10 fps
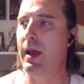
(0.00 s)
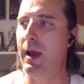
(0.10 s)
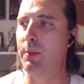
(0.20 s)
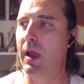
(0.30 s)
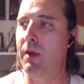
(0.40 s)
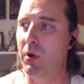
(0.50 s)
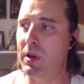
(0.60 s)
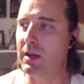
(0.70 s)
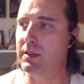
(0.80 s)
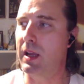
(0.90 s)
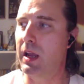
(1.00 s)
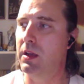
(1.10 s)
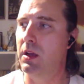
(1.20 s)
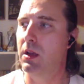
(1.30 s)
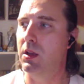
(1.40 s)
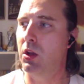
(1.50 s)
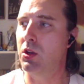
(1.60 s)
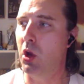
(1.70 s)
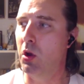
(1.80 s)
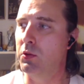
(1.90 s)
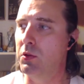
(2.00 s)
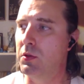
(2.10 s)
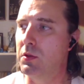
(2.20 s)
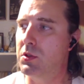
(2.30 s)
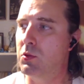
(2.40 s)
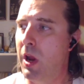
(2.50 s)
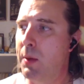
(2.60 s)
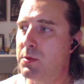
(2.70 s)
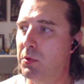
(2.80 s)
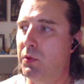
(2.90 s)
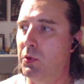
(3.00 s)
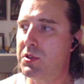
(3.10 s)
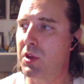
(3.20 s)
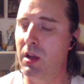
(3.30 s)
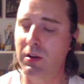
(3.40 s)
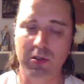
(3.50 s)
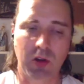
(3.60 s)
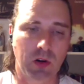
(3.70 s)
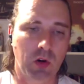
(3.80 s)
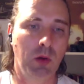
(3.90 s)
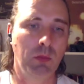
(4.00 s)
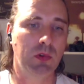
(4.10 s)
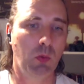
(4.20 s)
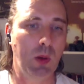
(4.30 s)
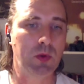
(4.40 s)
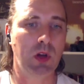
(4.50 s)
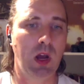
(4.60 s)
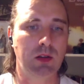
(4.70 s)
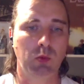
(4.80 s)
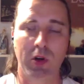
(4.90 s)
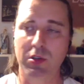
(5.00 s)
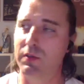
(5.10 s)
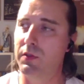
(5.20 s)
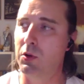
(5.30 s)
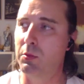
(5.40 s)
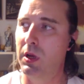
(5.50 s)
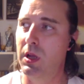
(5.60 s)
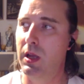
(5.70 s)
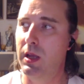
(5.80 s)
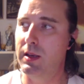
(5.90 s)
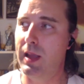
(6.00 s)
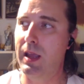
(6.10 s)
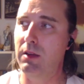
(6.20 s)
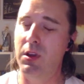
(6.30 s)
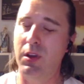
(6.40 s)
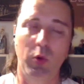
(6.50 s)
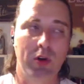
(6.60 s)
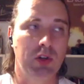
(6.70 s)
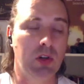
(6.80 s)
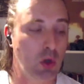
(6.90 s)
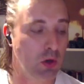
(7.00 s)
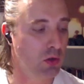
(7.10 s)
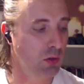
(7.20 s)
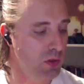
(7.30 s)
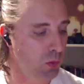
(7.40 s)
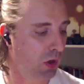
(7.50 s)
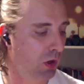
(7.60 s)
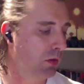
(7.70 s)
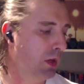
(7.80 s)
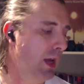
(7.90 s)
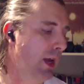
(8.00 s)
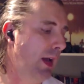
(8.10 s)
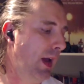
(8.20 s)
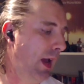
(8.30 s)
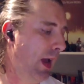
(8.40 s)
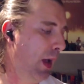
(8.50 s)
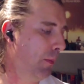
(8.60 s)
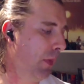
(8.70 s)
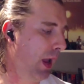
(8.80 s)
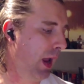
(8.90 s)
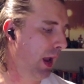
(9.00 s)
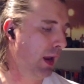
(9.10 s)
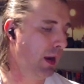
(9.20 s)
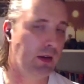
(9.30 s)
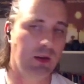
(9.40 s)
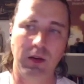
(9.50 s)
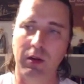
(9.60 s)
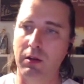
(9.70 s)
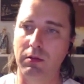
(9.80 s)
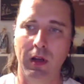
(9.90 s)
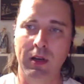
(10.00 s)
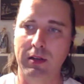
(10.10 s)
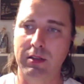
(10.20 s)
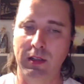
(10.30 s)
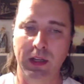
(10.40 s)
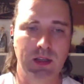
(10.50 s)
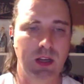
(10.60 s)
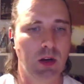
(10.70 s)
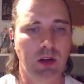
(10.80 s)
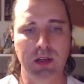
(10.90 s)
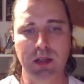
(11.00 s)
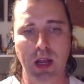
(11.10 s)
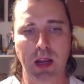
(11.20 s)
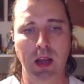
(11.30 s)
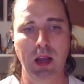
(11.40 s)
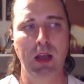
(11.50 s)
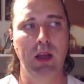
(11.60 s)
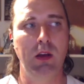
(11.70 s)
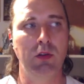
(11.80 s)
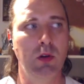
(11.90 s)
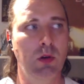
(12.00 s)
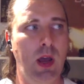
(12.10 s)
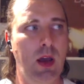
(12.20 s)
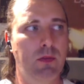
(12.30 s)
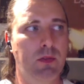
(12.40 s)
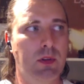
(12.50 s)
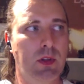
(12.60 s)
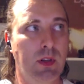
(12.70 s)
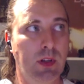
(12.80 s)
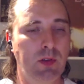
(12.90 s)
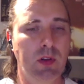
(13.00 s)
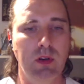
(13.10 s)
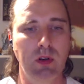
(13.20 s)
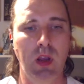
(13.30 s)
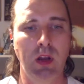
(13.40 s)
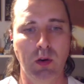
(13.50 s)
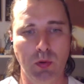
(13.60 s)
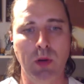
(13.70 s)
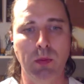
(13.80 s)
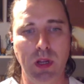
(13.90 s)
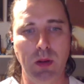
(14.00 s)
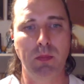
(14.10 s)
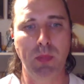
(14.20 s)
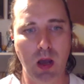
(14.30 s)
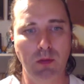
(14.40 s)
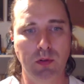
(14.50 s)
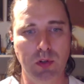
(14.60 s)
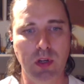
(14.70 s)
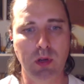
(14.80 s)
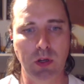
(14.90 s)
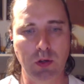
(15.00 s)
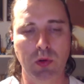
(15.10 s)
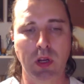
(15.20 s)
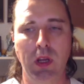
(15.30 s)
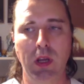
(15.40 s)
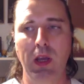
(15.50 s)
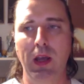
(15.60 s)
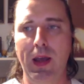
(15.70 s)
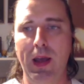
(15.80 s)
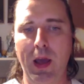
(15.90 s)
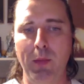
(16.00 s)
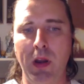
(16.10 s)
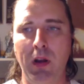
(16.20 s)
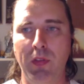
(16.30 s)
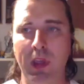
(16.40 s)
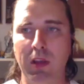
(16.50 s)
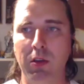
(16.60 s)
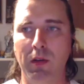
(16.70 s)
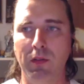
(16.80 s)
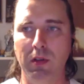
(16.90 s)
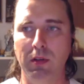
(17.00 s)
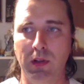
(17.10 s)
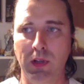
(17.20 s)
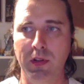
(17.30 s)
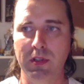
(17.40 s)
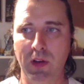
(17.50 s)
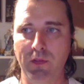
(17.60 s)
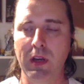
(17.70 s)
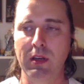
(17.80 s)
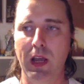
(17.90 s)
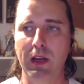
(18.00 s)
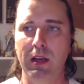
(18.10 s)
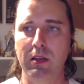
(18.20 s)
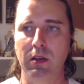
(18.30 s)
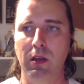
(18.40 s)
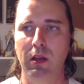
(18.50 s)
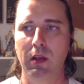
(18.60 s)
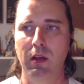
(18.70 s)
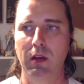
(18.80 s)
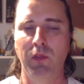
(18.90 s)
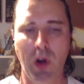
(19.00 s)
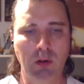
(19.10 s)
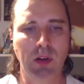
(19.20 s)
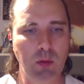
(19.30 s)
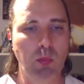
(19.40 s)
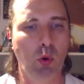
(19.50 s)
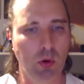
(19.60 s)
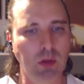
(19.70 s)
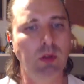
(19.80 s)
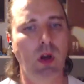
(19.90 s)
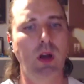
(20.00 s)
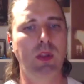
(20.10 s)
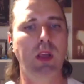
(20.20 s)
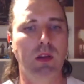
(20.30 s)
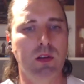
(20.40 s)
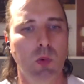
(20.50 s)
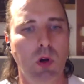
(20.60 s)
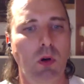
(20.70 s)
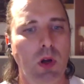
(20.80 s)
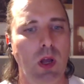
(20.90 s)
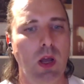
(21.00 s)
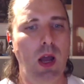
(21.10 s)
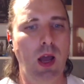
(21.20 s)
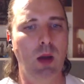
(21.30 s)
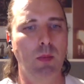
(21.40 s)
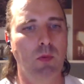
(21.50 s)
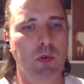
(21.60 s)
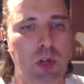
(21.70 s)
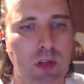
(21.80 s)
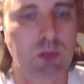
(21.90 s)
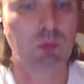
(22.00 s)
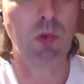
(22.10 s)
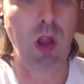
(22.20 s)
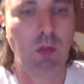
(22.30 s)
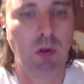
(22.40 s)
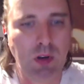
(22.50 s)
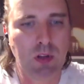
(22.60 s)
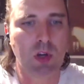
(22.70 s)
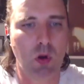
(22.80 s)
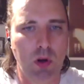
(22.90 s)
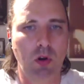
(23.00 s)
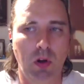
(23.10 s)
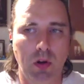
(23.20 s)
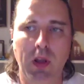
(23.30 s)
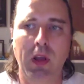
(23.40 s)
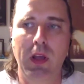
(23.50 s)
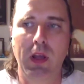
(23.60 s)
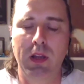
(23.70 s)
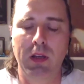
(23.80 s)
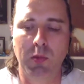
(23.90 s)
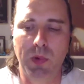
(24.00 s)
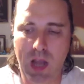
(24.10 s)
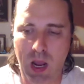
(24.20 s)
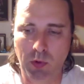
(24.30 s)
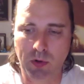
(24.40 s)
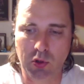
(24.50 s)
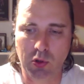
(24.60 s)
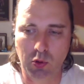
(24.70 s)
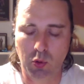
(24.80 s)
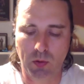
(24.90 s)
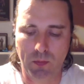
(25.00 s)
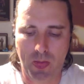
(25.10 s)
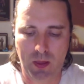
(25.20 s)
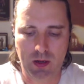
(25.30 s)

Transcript: Everyone out there, you can go to screamsbeforesilence.com, the website, to watch the film there. You can watch it on YouTube as well. And Anat Stalinsky, I got to say, you have delivered an incredibly powerful documentary. And I think you've delivered something that is vitally important, I think, as well, with just everything that's going on, to be able to